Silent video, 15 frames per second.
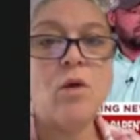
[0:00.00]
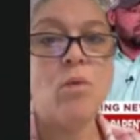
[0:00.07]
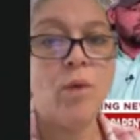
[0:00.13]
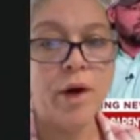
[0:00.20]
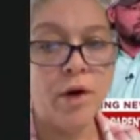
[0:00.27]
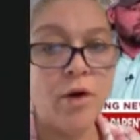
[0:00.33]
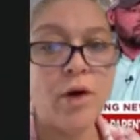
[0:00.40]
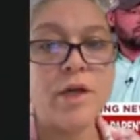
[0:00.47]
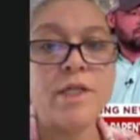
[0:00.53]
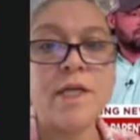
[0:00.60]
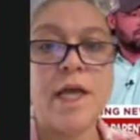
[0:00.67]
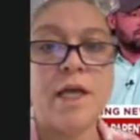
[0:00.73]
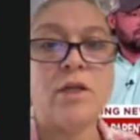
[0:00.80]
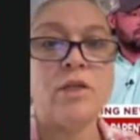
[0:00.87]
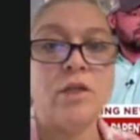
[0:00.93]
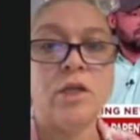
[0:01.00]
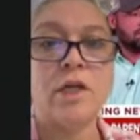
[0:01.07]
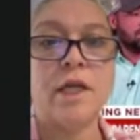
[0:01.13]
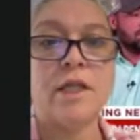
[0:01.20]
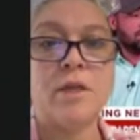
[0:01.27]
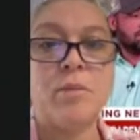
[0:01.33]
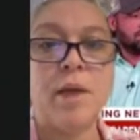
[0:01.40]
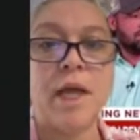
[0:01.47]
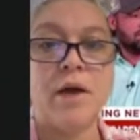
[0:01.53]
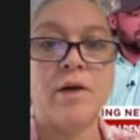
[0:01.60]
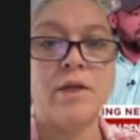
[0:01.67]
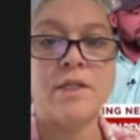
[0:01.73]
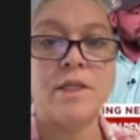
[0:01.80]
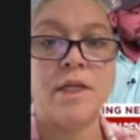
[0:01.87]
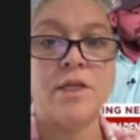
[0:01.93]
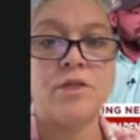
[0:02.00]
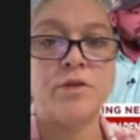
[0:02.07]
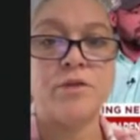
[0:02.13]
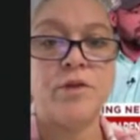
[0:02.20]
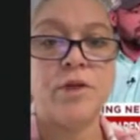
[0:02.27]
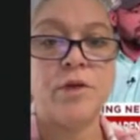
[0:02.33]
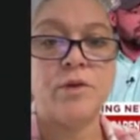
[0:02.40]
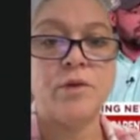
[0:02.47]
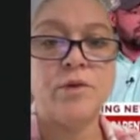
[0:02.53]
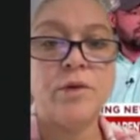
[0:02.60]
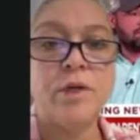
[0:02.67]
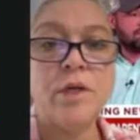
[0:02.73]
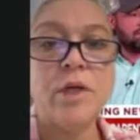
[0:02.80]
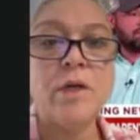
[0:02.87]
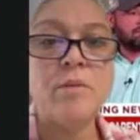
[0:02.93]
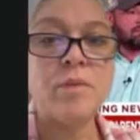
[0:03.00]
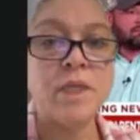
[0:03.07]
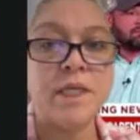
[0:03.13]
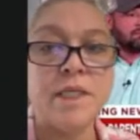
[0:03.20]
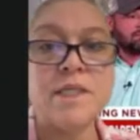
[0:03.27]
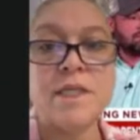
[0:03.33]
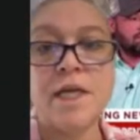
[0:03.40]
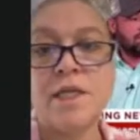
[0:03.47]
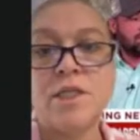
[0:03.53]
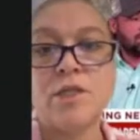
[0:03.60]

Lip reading: we are going to take a look at the parents' interview. Please stay